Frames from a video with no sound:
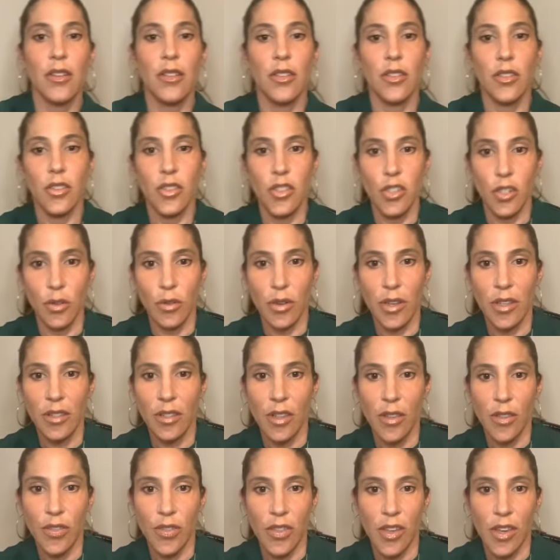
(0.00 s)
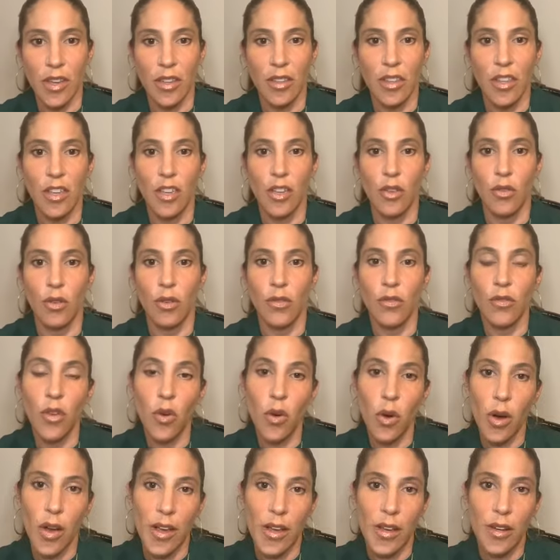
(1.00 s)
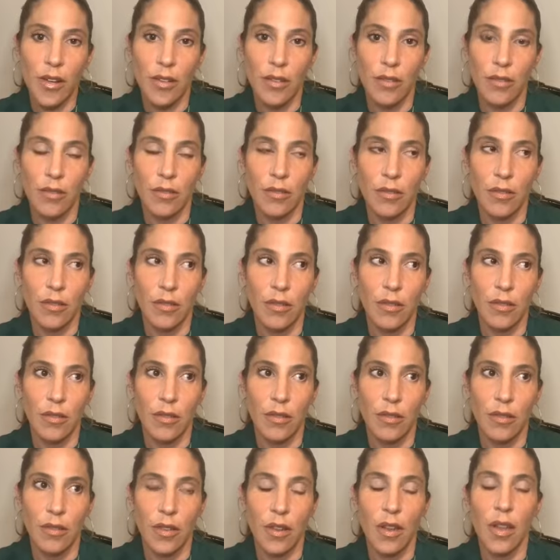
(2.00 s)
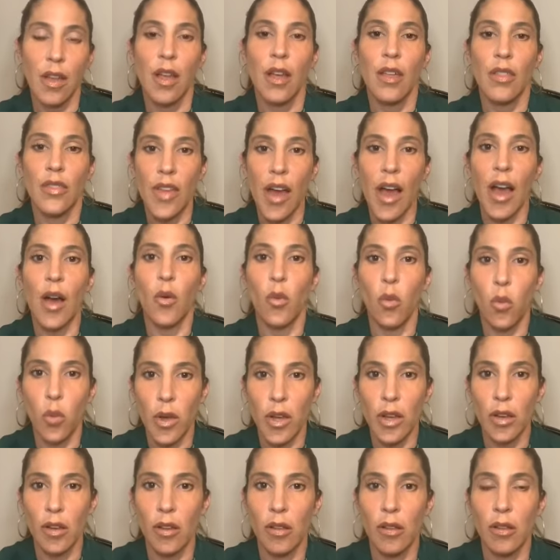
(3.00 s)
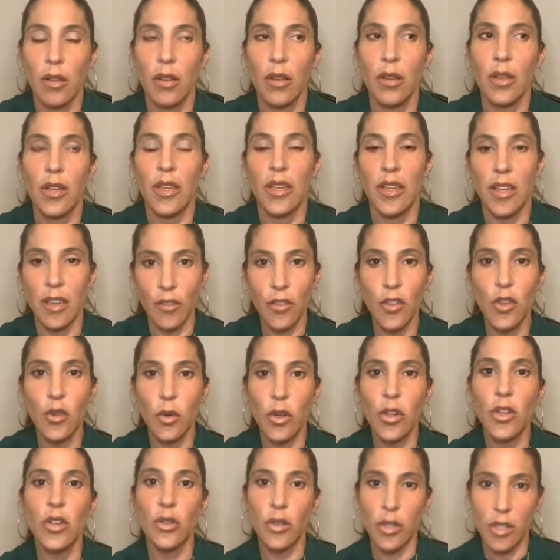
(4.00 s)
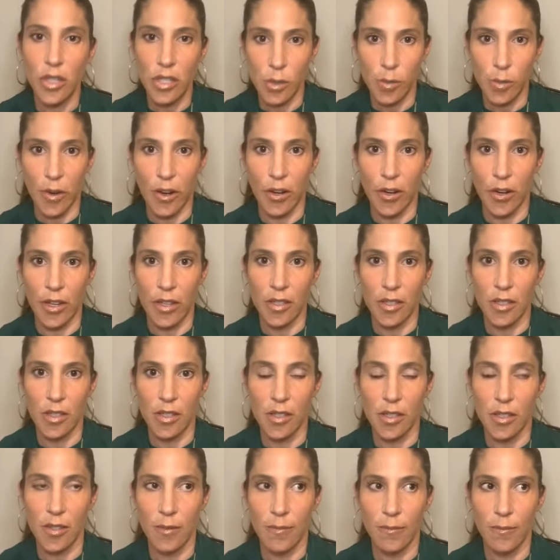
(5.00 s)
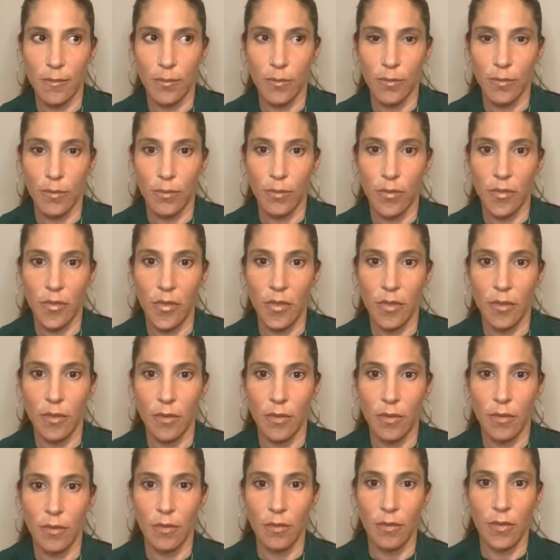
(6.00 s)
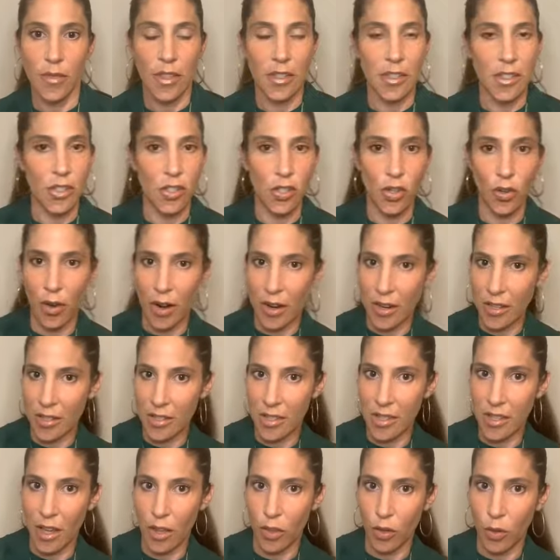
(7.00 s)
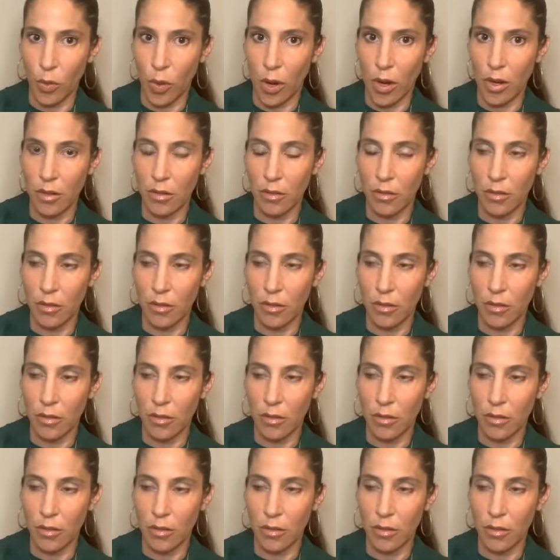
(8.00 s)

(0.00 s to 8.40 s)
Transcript: Doing the thing that you avoid that will give you a new experience that discredits the other one,